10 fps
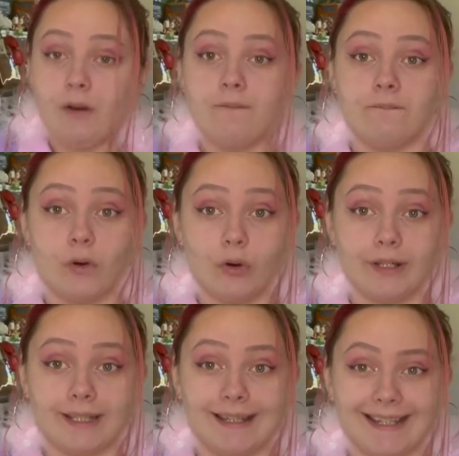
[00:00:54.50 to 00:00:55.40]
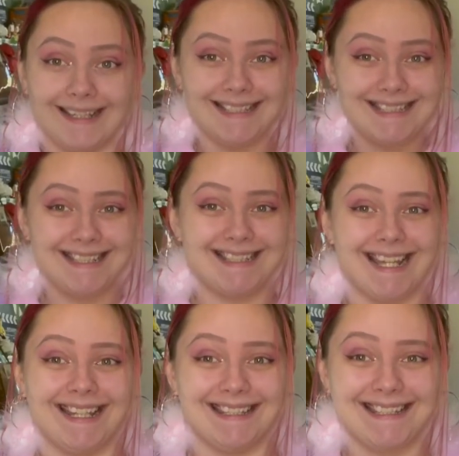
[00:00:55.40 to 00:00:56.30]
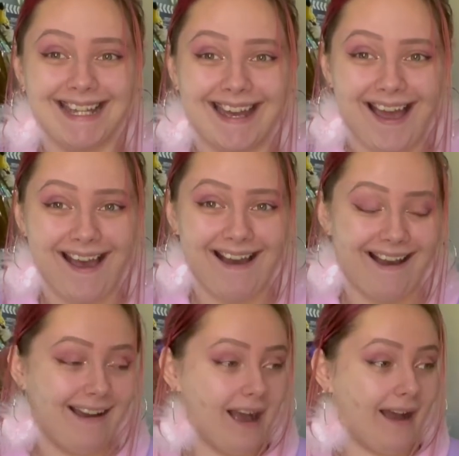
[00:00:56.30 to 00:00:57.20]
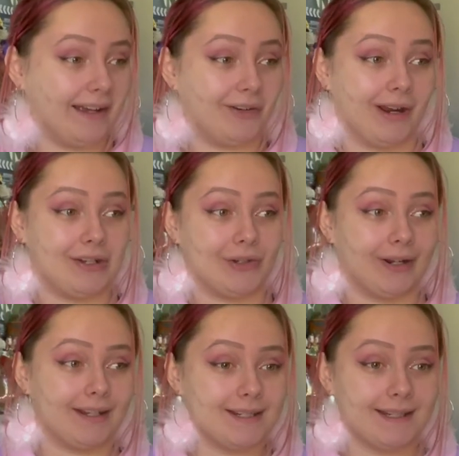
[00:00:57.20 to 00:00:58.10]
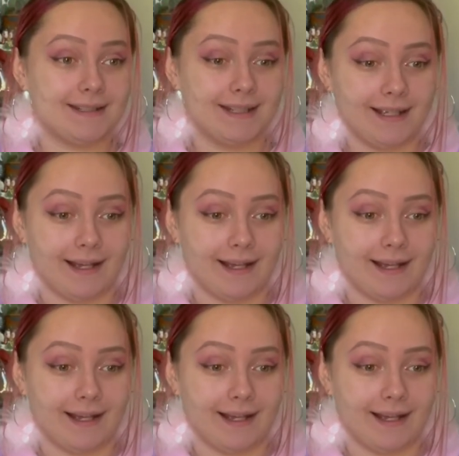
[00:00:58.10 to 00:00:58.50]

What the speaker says: 4 years since I graduated.